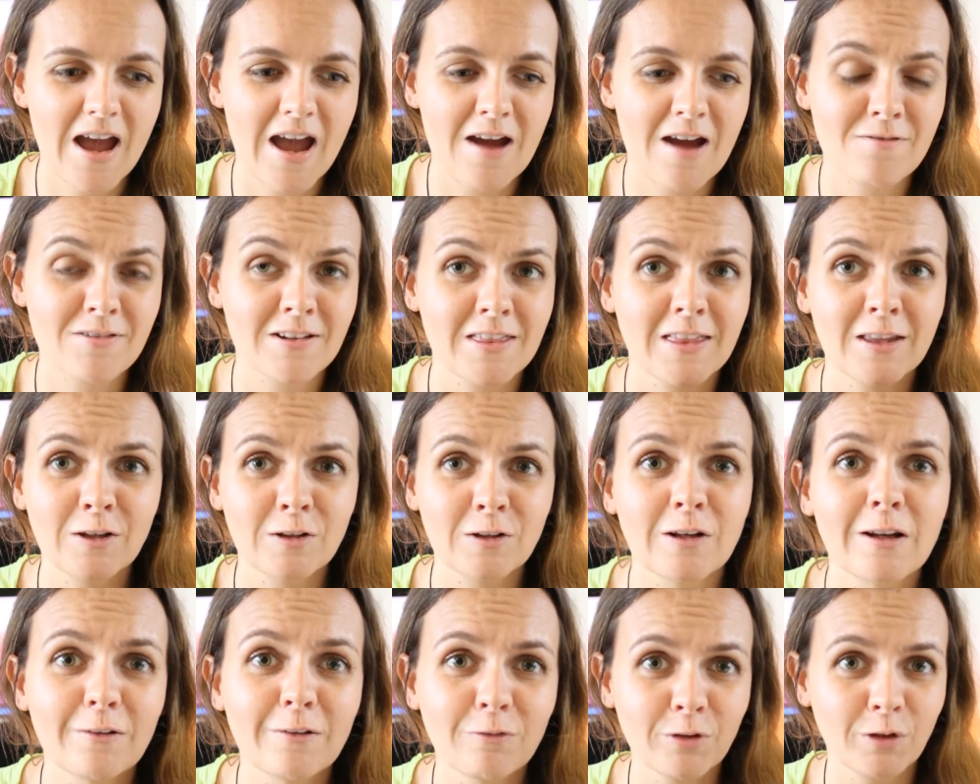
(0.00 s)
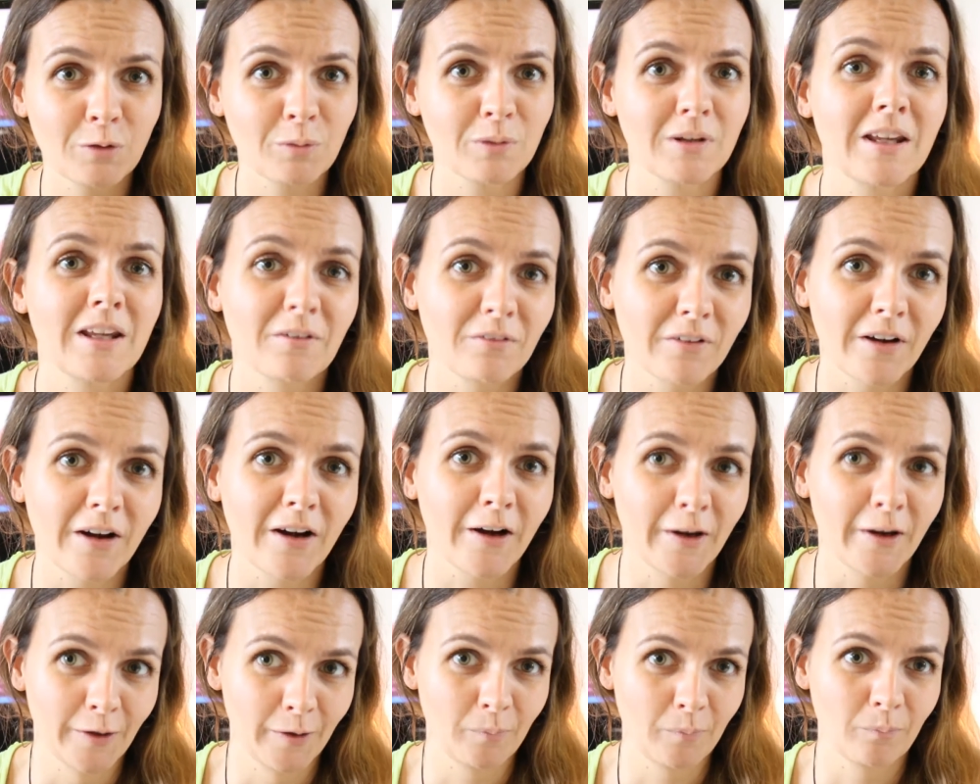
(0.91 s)
Everything you love, you would give it a
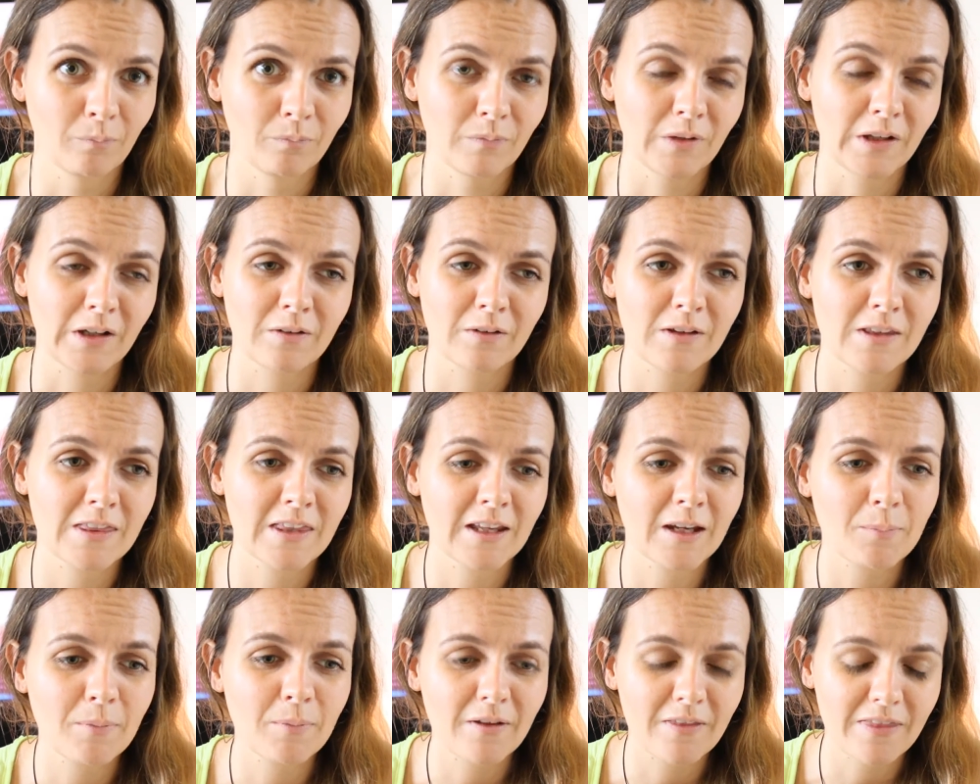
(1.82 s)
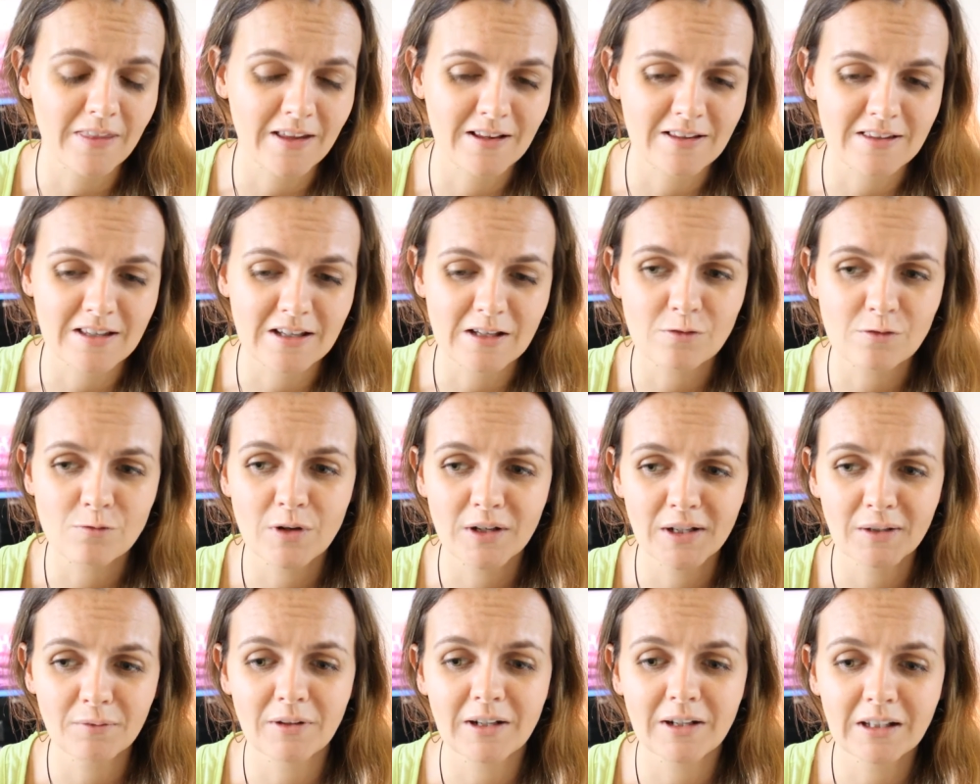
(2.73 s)
home. You know, you think about things that you
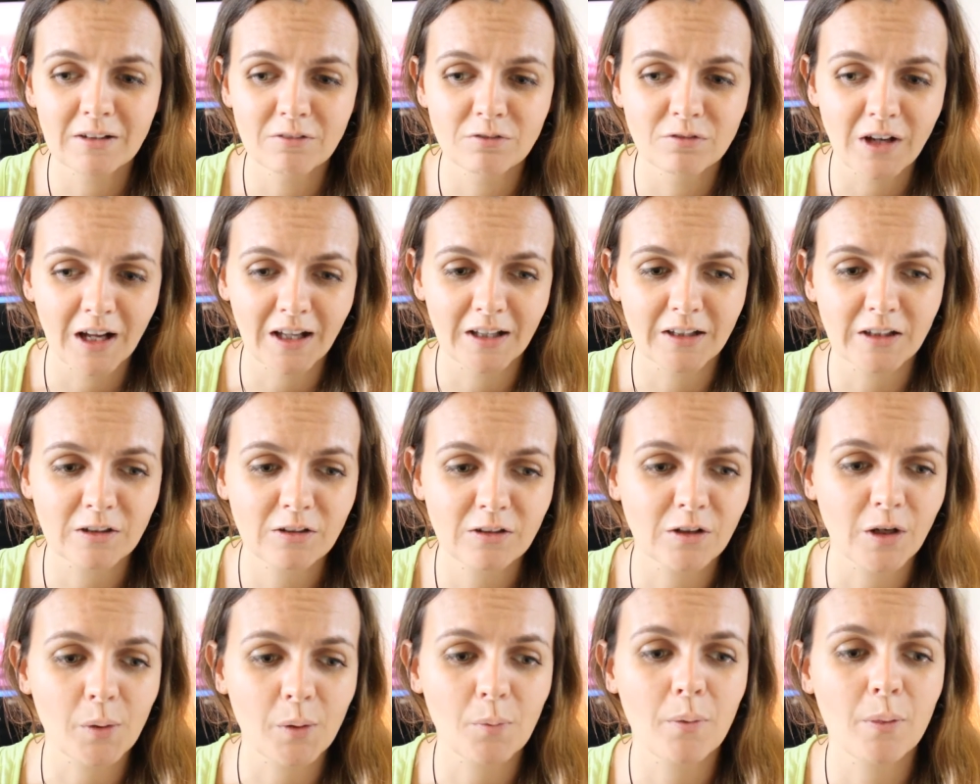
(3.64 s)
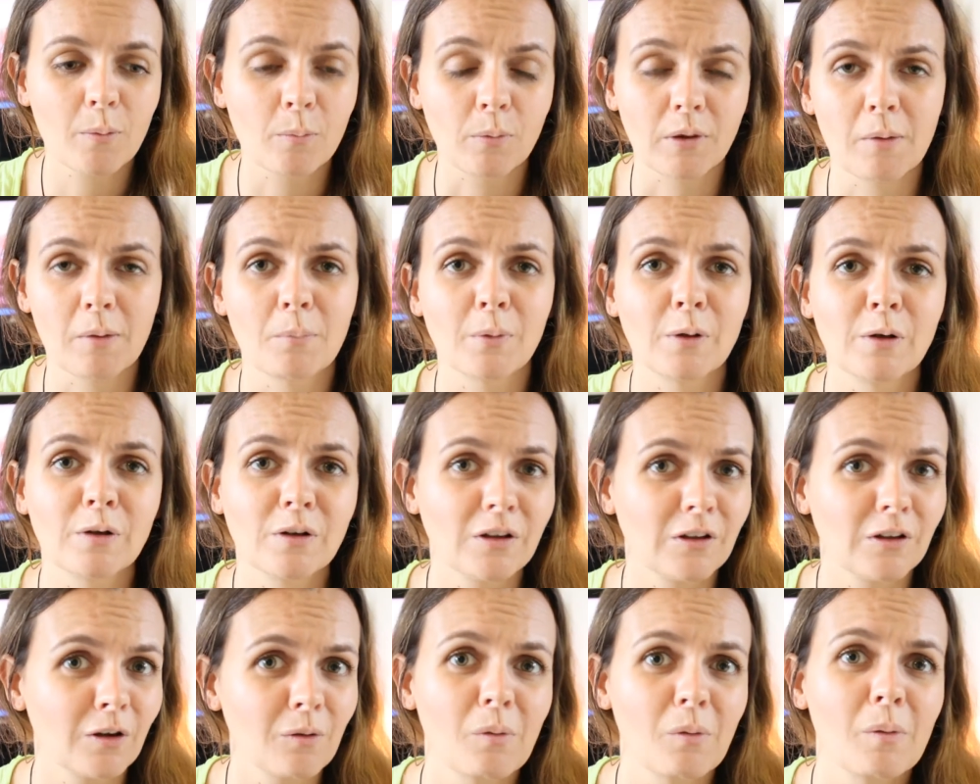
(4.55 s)
really value, you don't want them to get
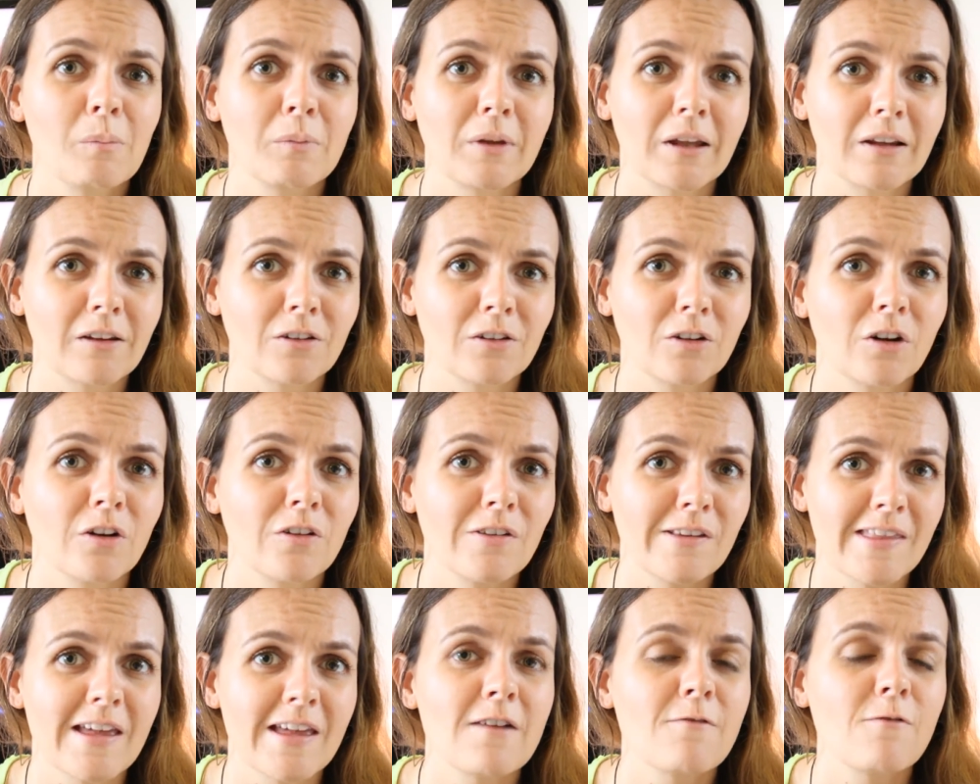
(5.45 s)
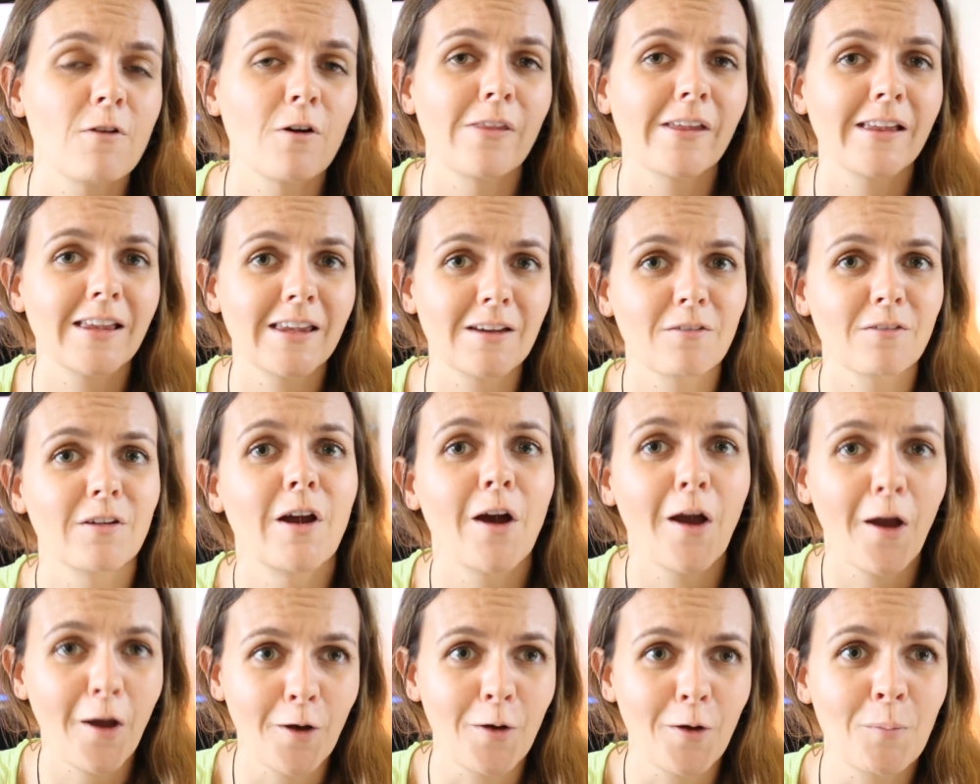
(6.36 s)
broken, you don't want them to get destroyed, so therefore they're given a
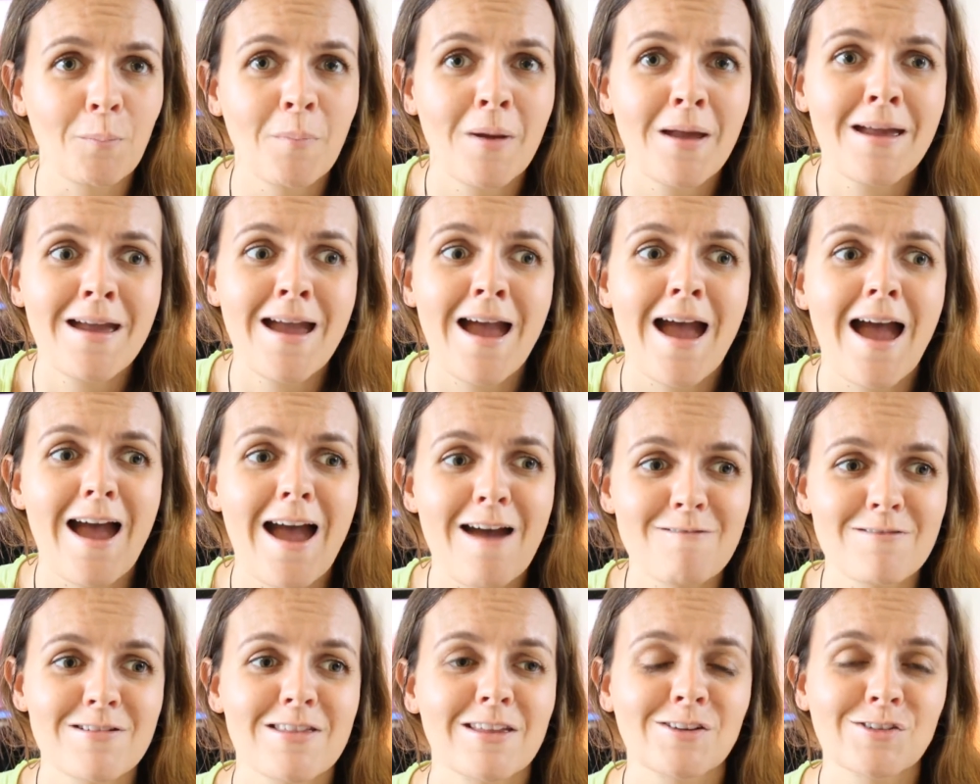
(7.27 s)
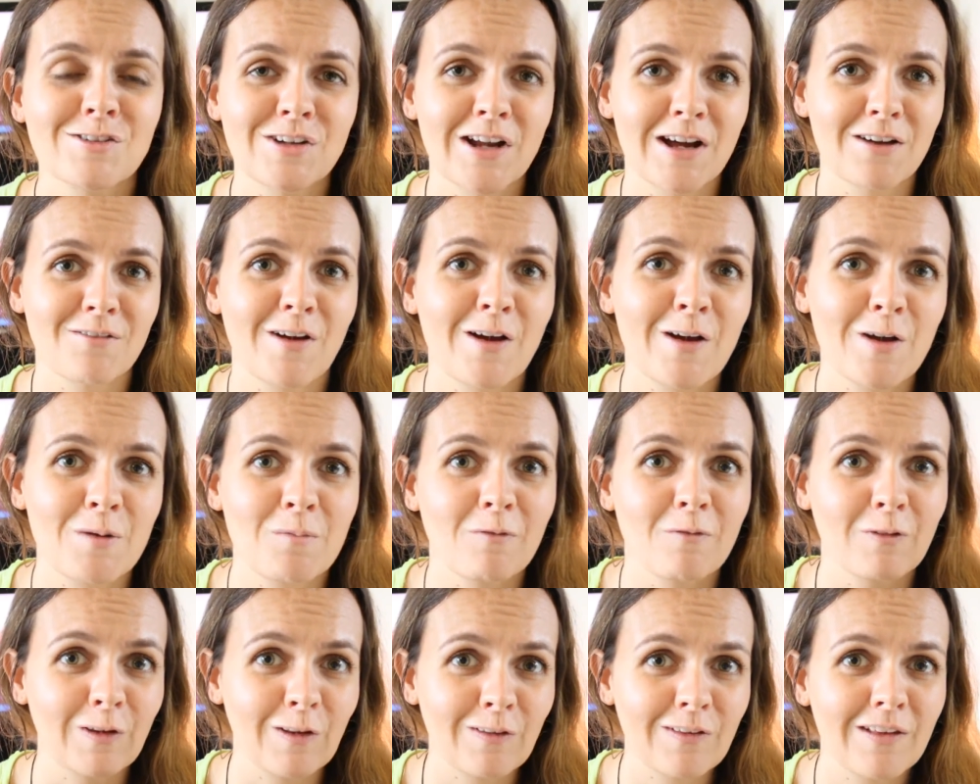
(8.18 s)
home. Everything should have a home.
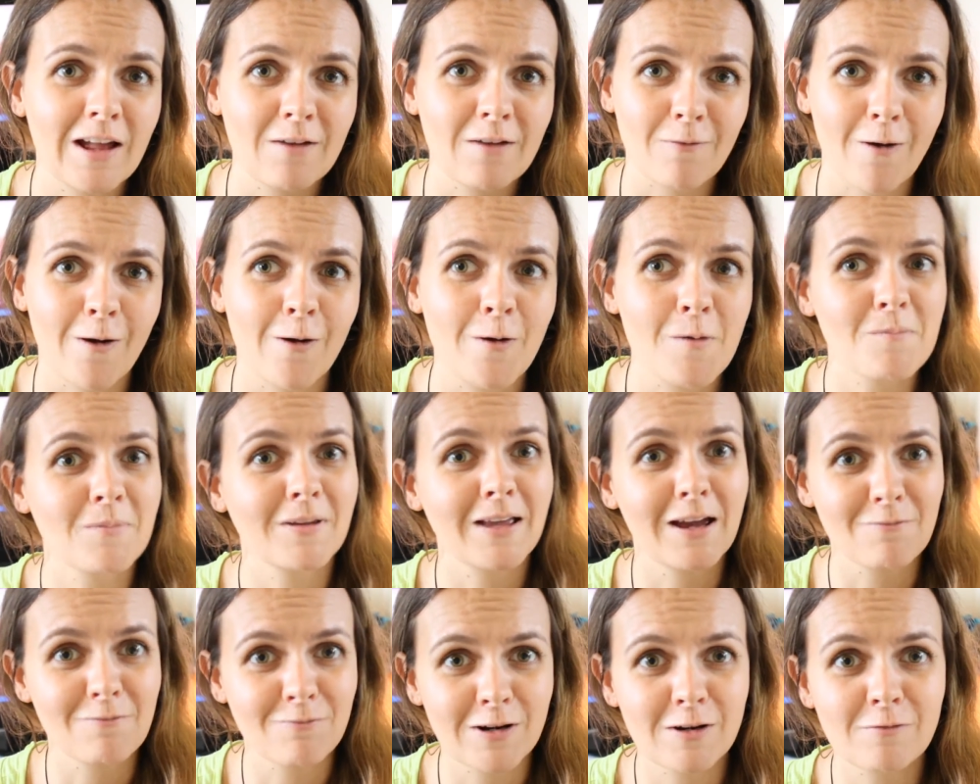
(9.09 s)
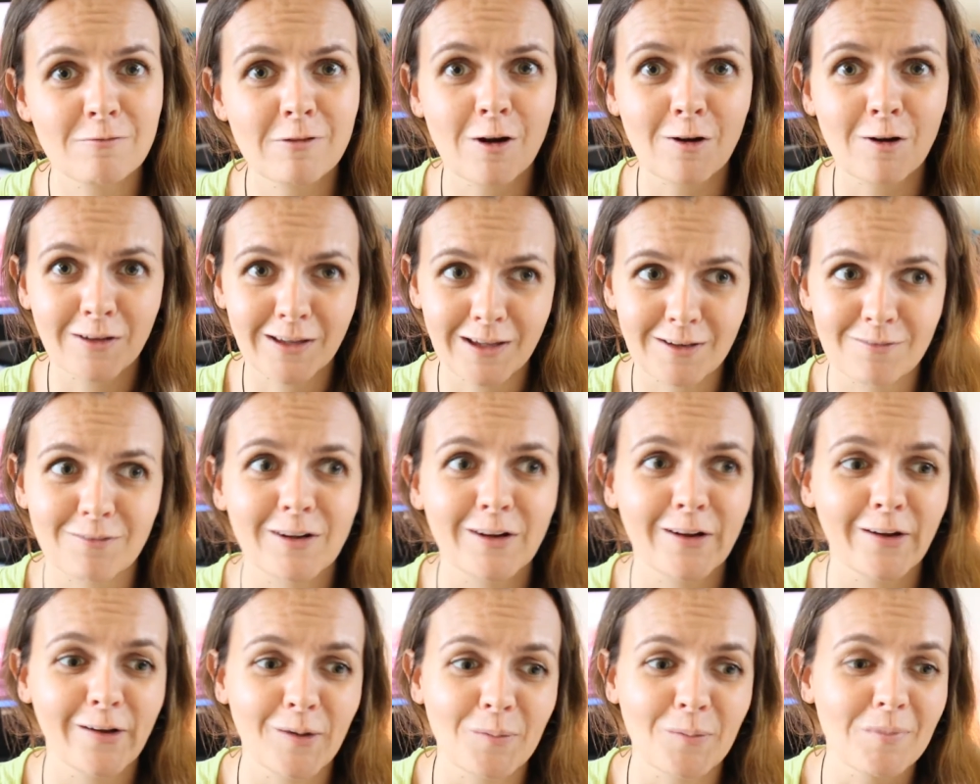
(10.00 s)
If it doesn't have a home, get rid of it or give it a
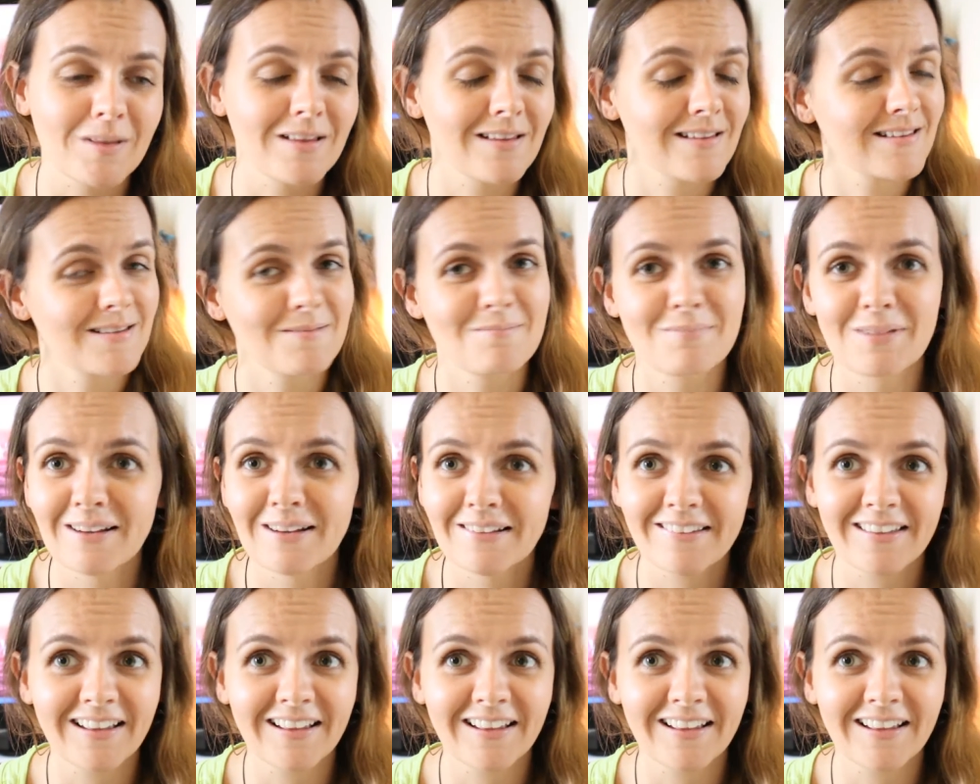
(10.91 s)
home. It's as simple as